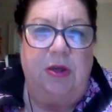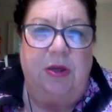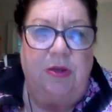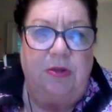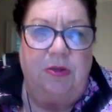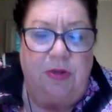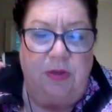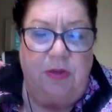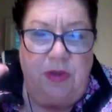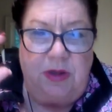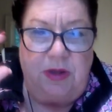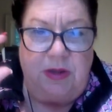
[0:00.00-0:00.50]

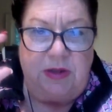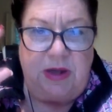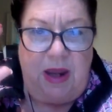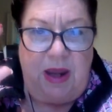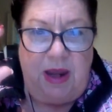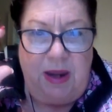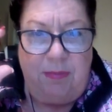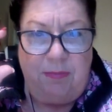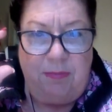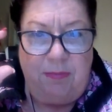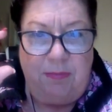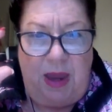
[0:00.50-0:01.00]
So the
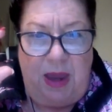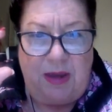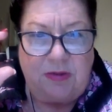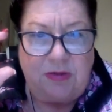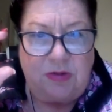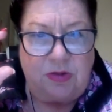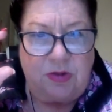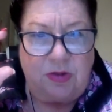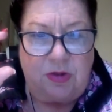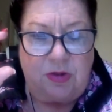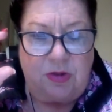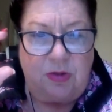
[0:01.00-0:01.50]
day
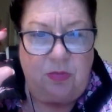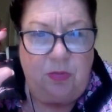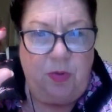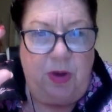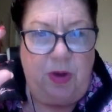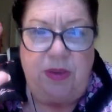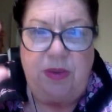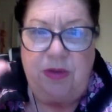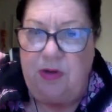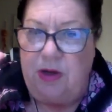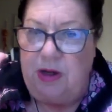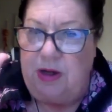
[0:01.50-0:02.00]
master,
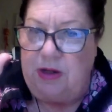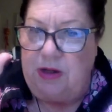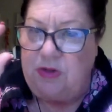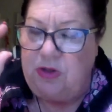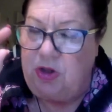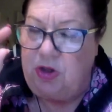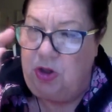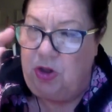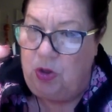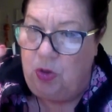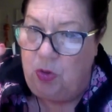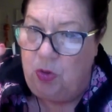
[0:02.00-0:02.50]
whether
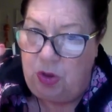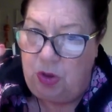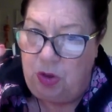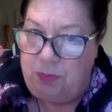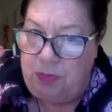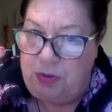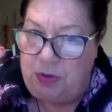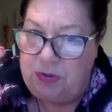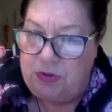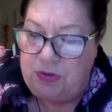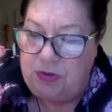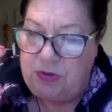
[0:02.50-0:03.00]
it's your
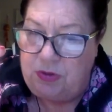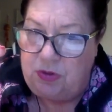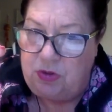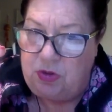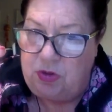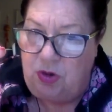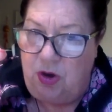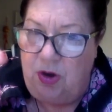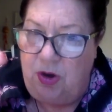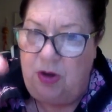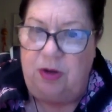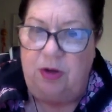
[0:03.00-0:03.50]
personal
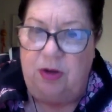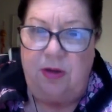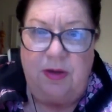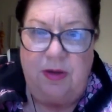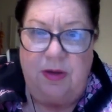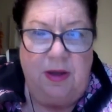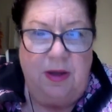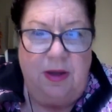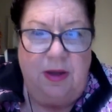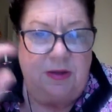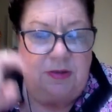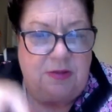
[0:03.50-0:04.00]
chart,
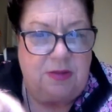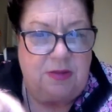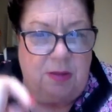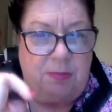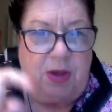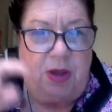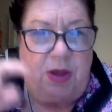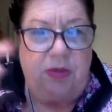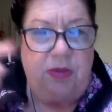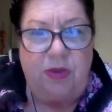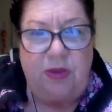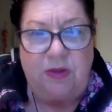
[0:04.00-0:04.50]
it's the
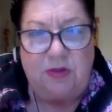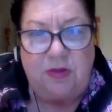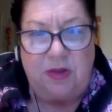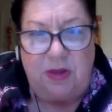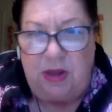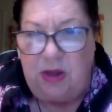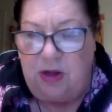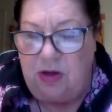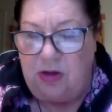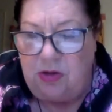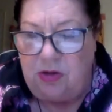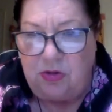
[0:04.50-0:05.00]
month, it's the
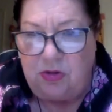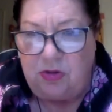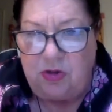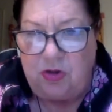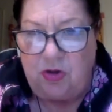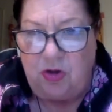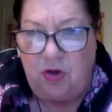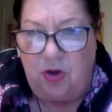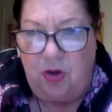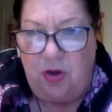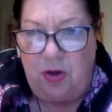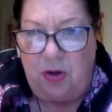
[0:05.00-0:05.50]
year's
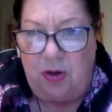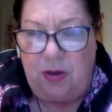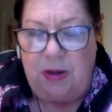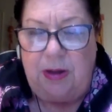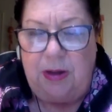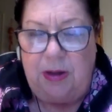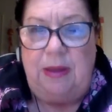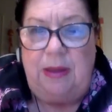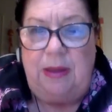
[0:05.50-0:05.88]
chart,